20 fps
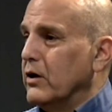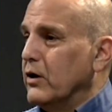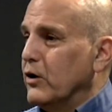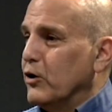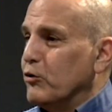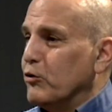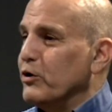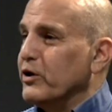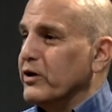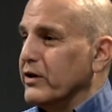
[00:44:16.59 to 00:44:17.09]

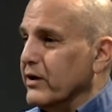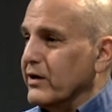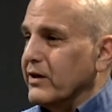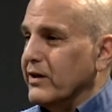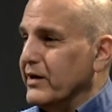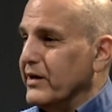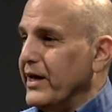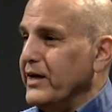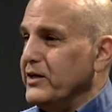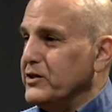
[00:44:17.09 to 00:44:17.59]
real
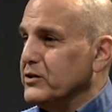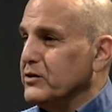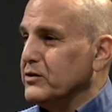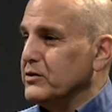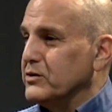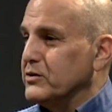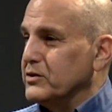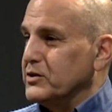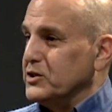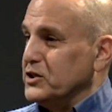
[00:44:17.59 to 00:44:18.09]

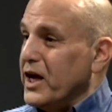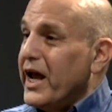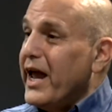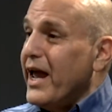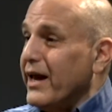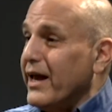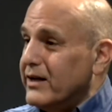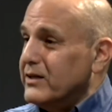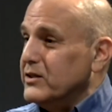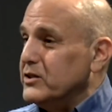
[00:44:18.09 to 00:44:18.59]
inclinations
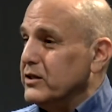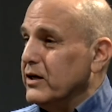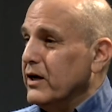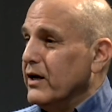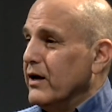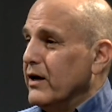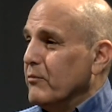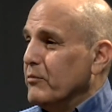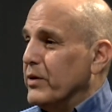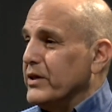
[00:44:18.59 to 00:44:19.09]
change.
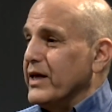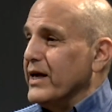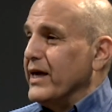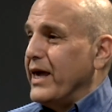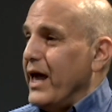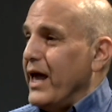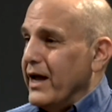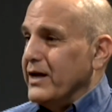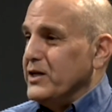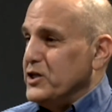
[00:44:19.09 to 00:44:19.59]
But they
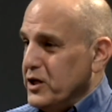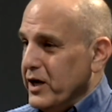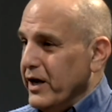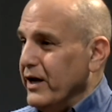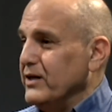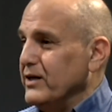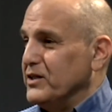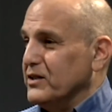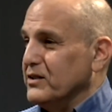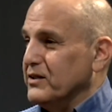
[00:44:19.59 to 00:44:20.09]
can't
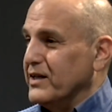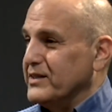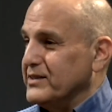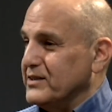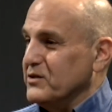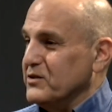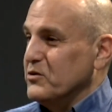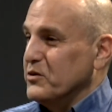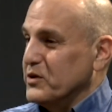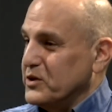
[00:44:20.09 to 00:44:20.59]
change unless
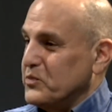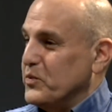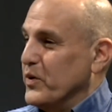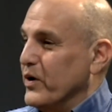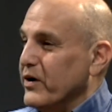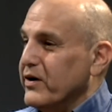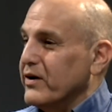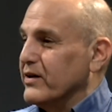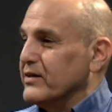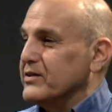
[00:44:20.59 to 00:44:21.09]
you
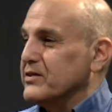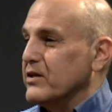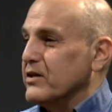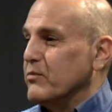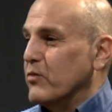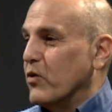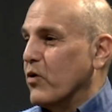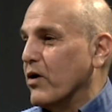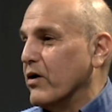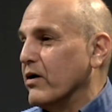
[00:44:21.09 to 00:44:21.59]
experience them,
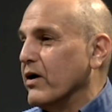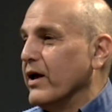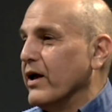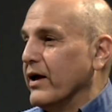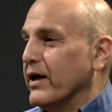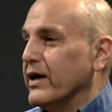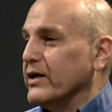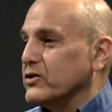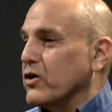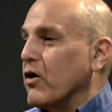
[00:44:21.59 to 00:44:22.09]
or
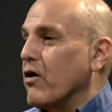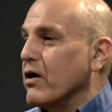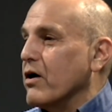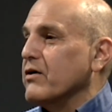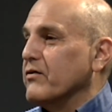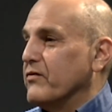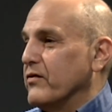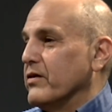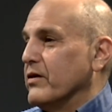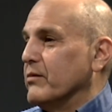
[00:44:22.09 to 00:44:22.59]
it's harder
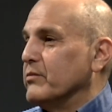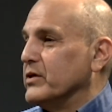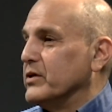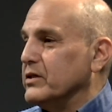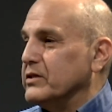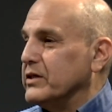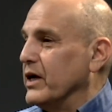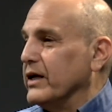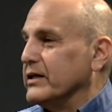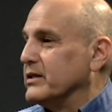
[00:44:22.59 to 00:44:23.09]
for them to
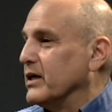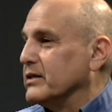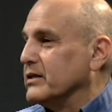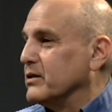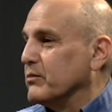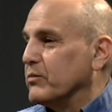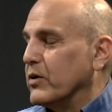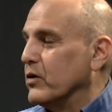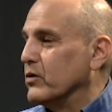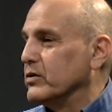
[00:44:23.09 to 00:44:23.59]
change, I
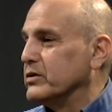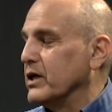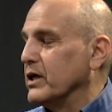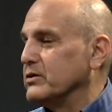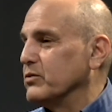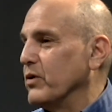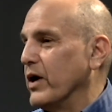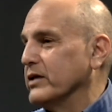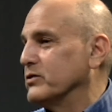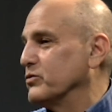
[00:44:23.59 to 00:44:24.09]
suppose. That's
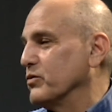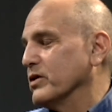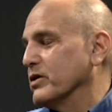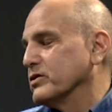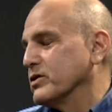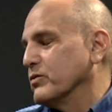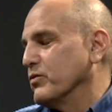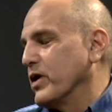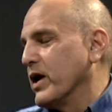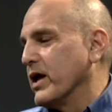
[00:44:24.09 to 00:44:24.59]
what, that's what, that's
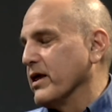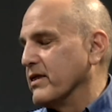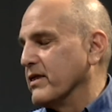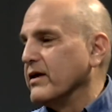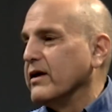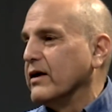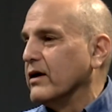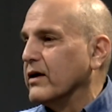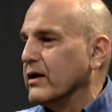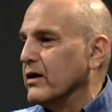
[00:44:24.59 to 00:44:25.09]
what I
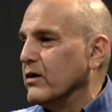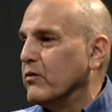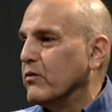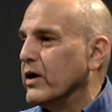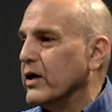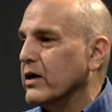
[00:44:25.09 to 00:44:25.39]
think, anyway.